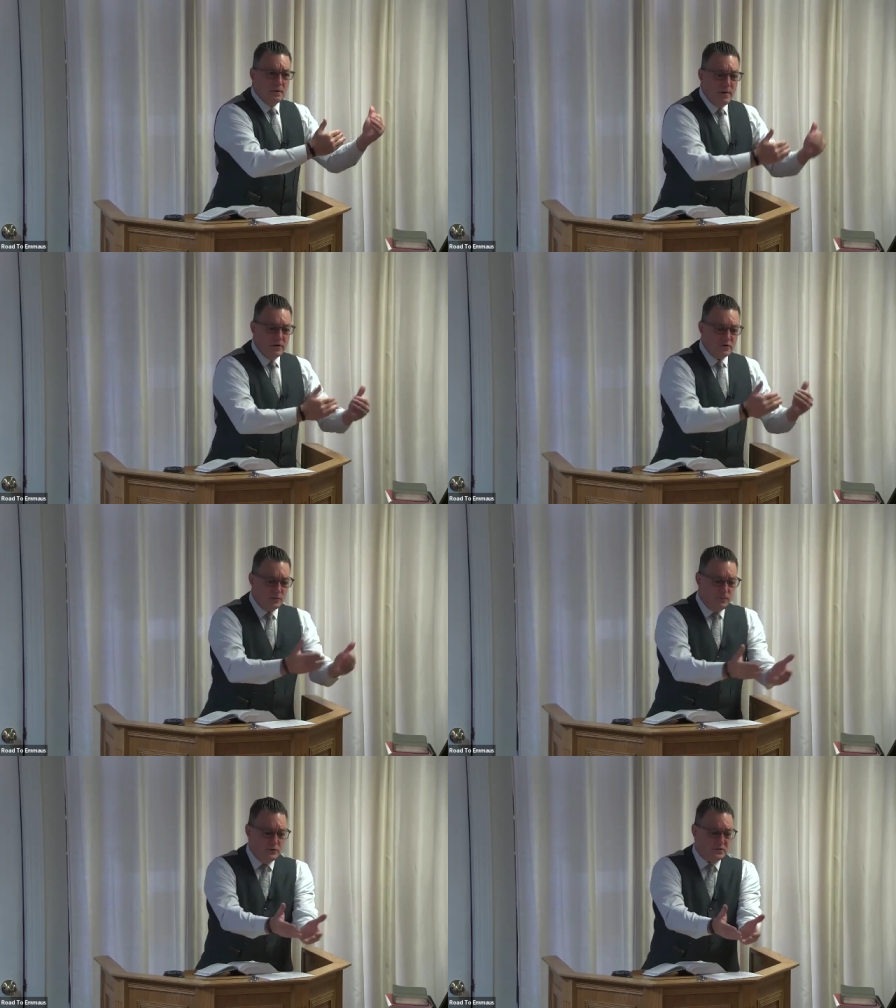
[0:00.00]
The mother's
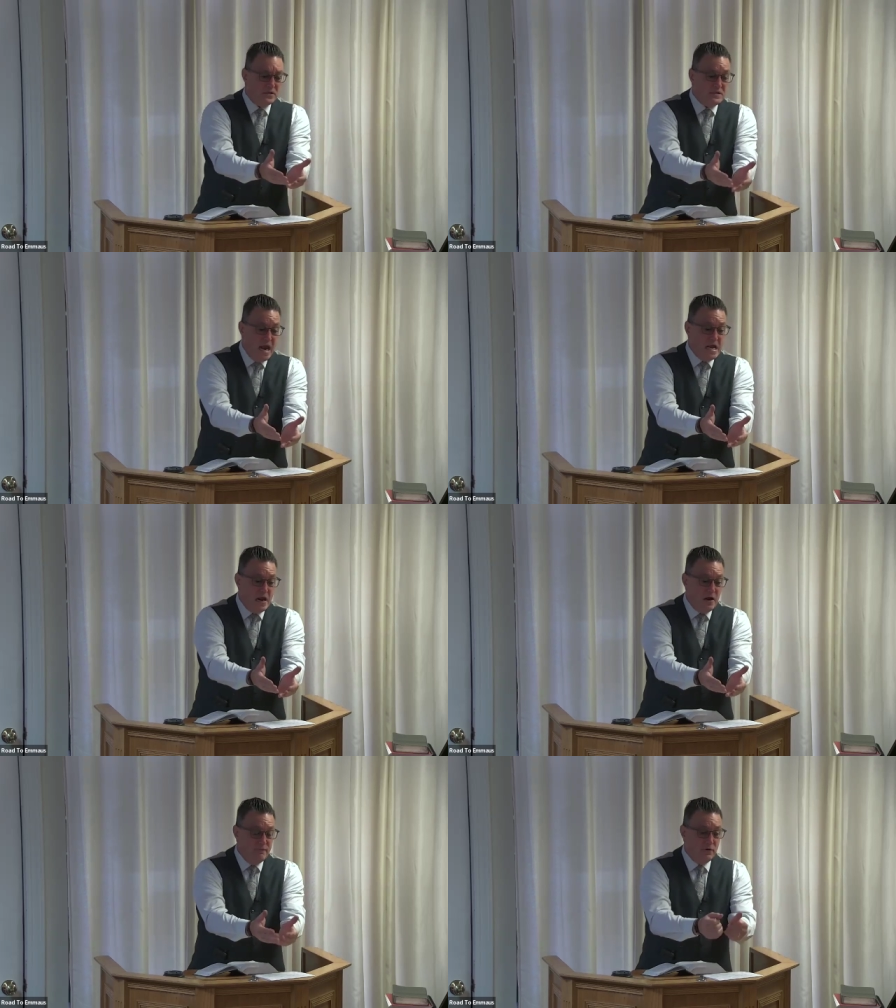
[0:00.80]
supposed to take
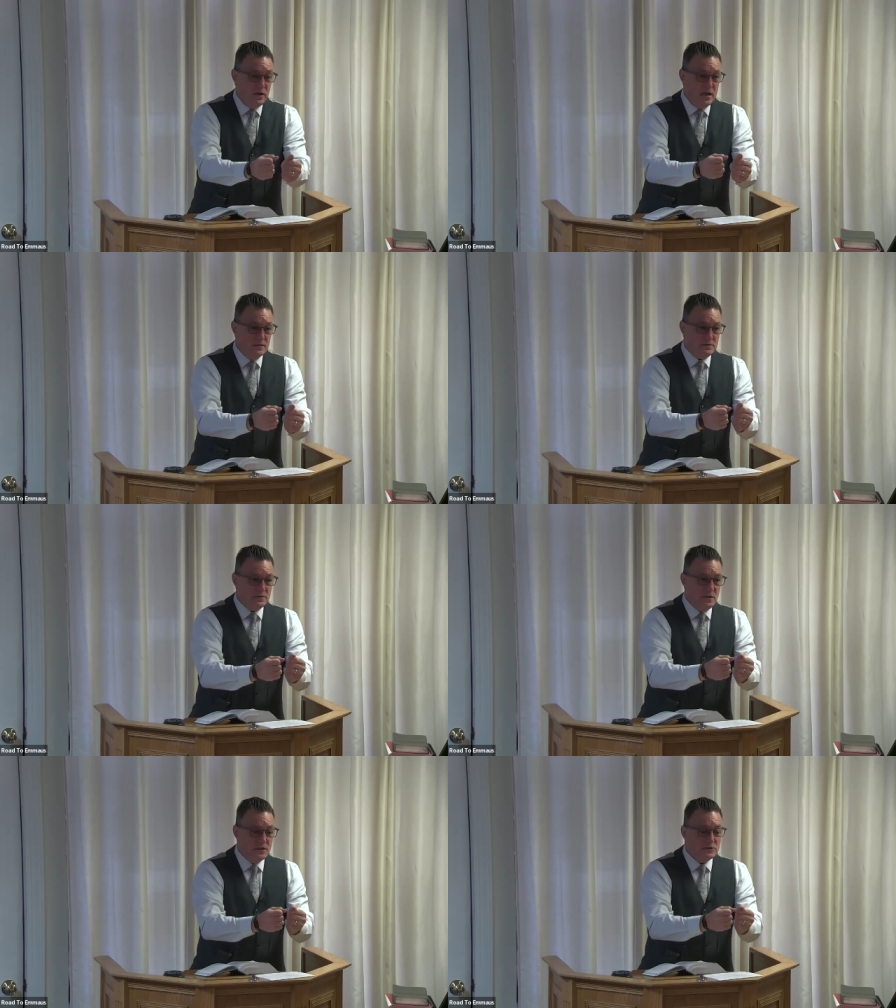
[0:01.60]
care of her
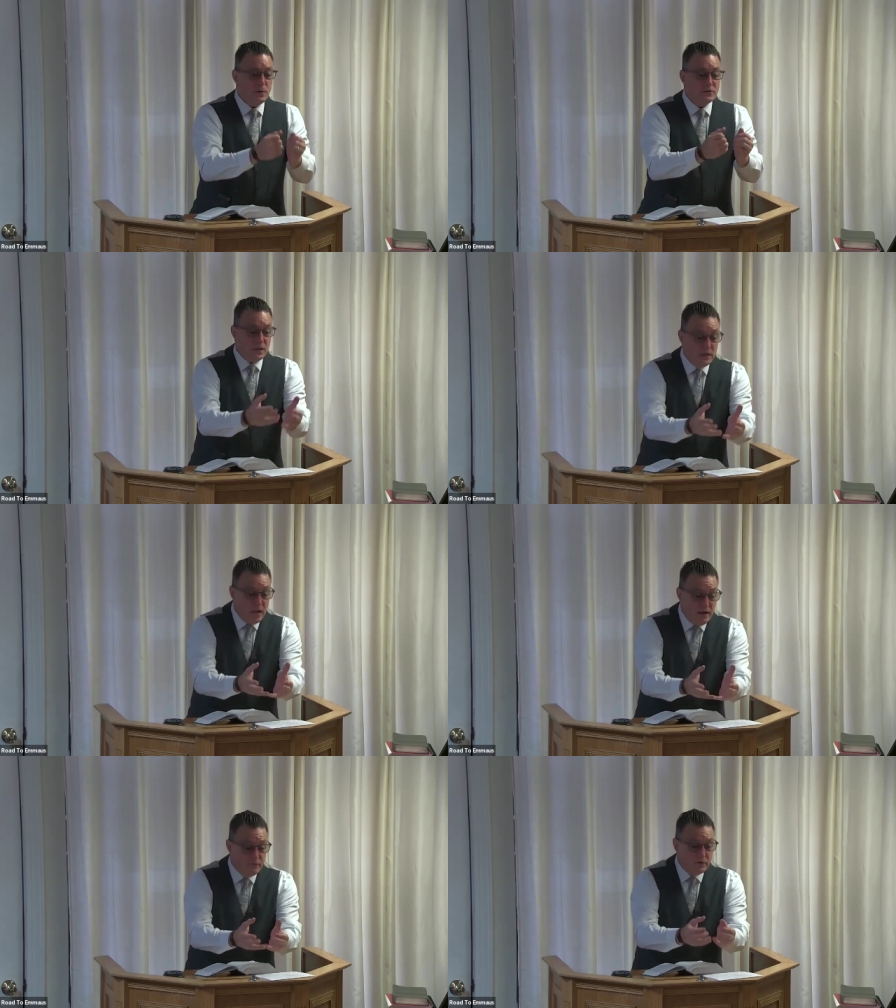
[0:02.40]
kids, supposed to
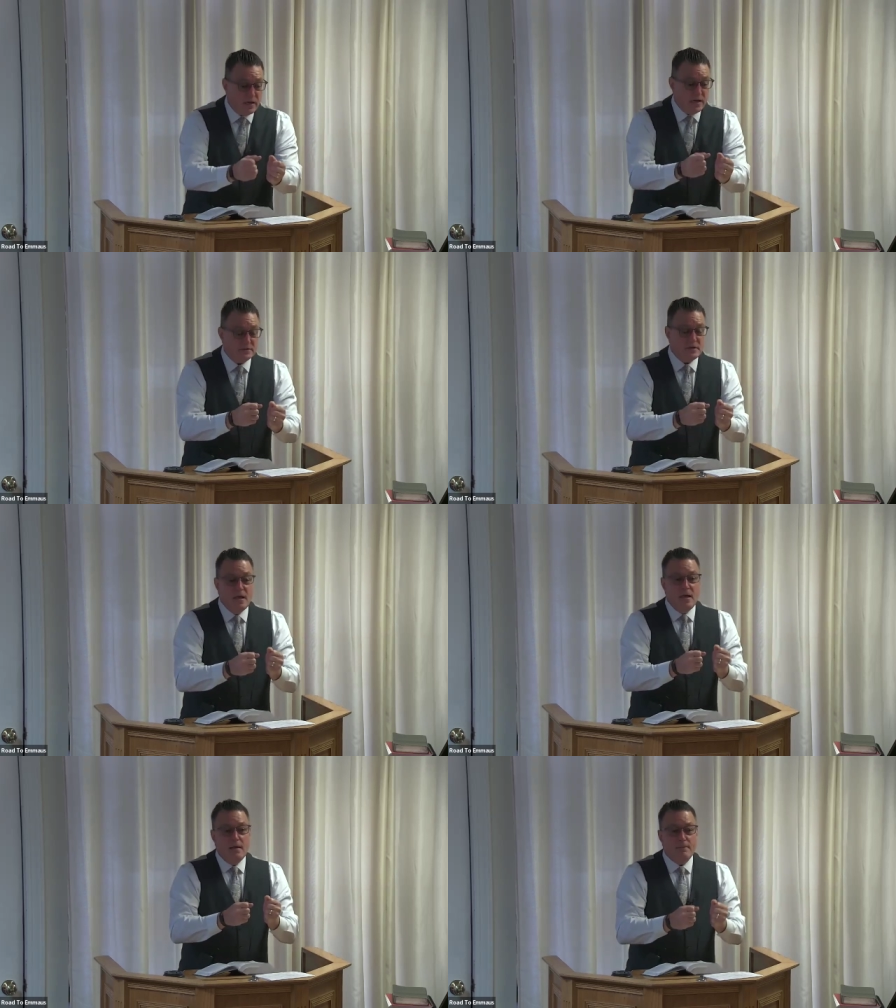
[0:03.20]
love her kids.
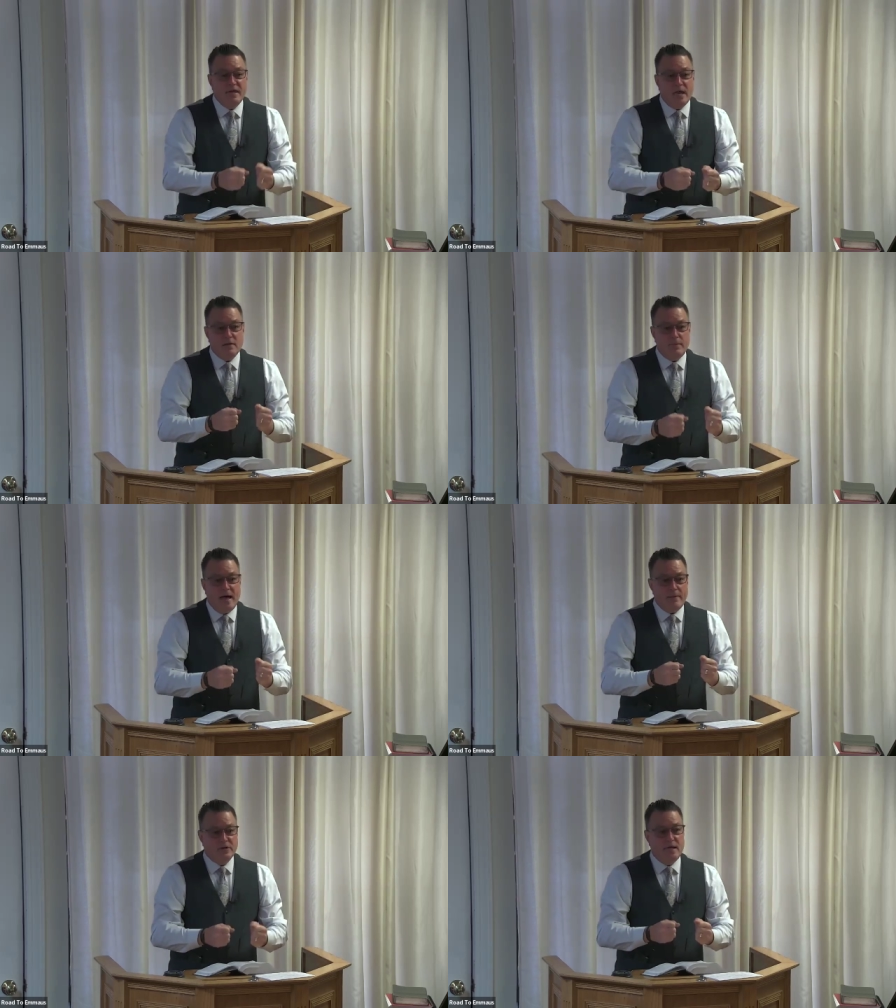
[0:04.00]
But yet the
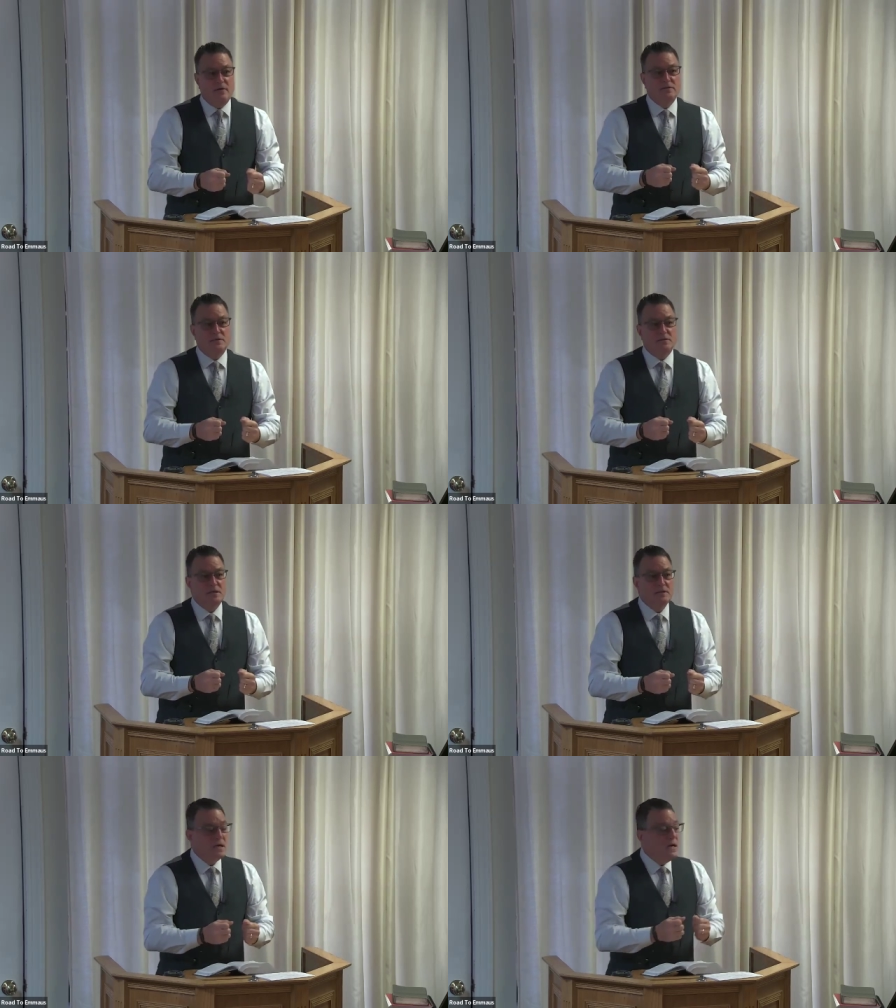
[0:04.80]
Bible tells us
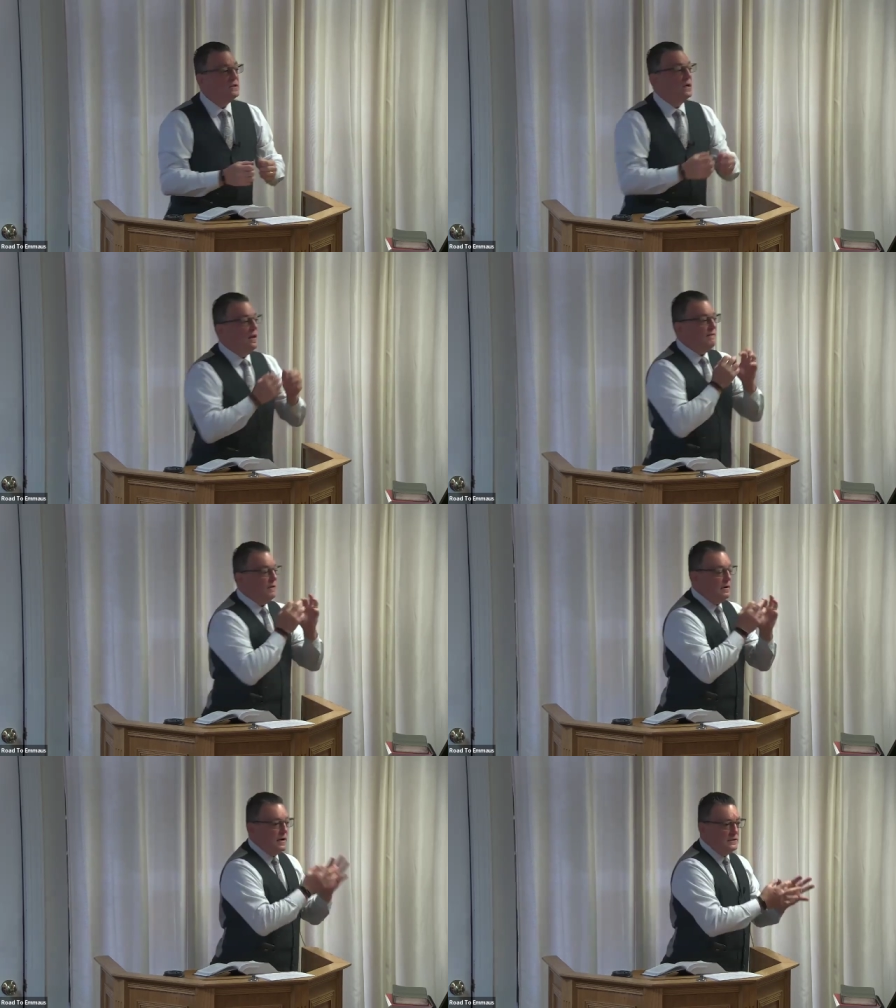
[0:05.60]
this to
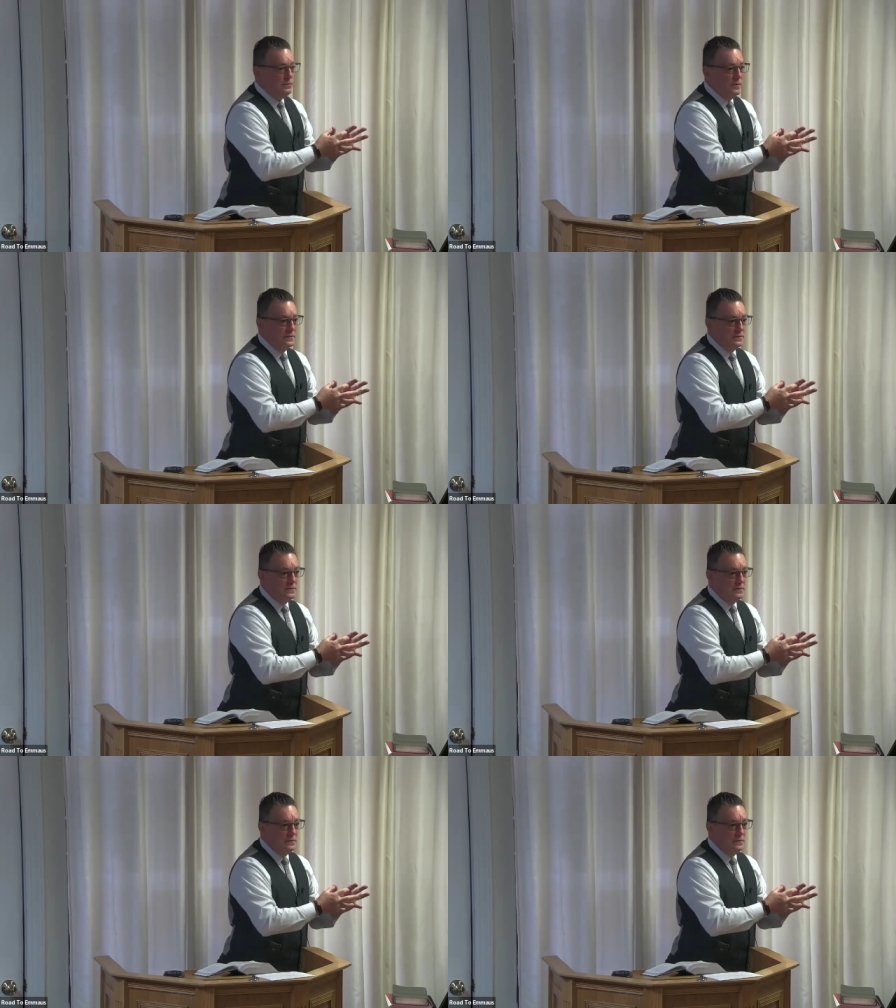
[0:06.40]
love their husband.